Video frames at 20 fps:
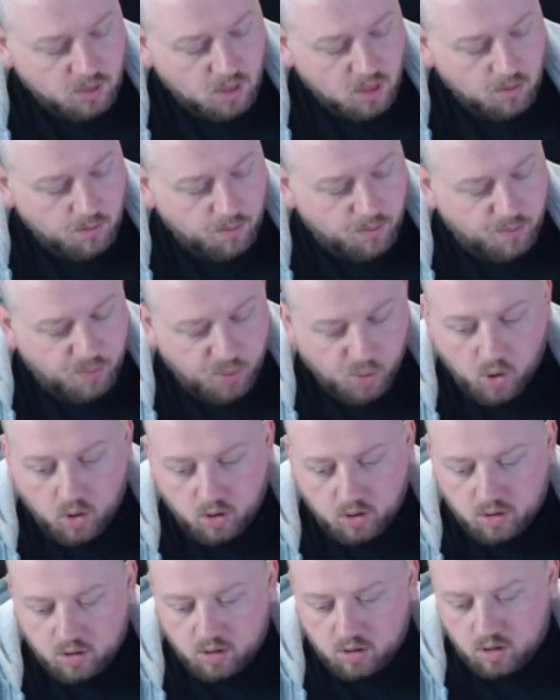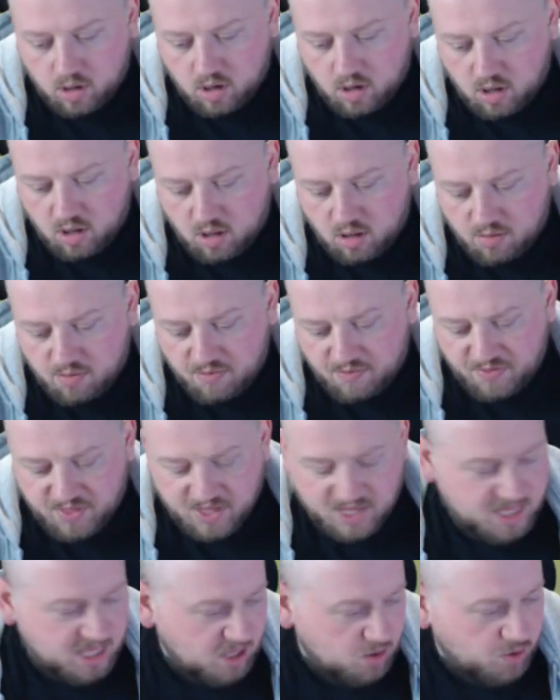But
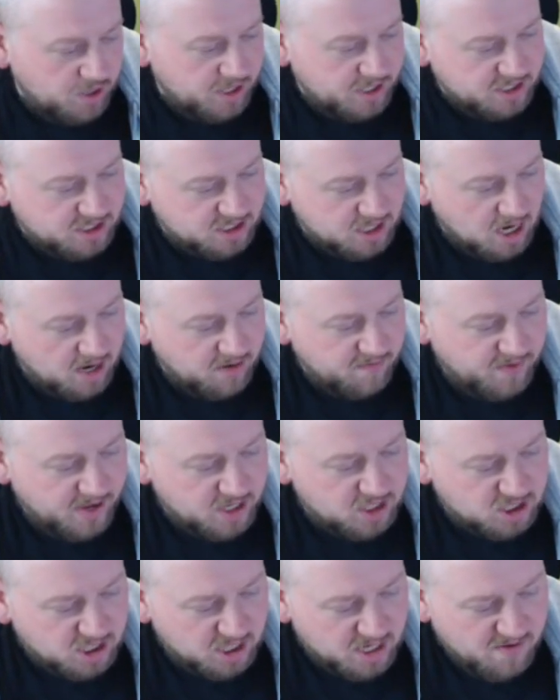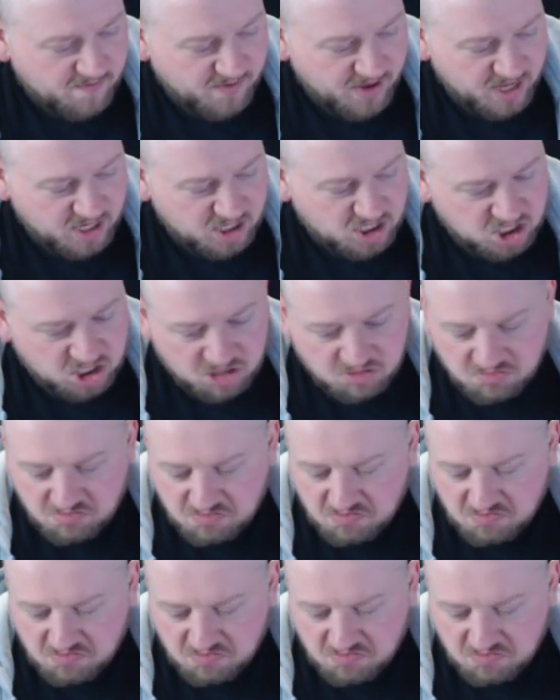the Kiwi Design facial interface